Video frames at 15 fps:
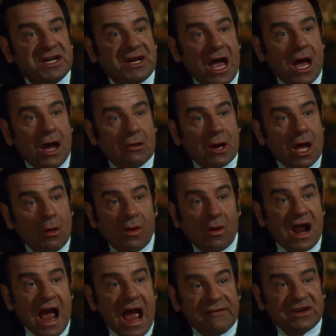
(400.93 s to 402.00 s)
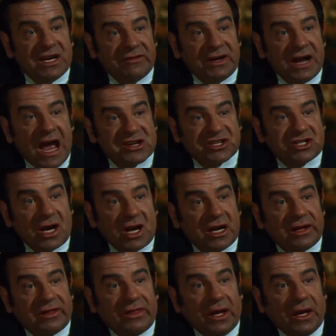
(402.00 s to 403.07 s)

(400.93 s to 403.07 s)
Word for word: and with Hello Dolly,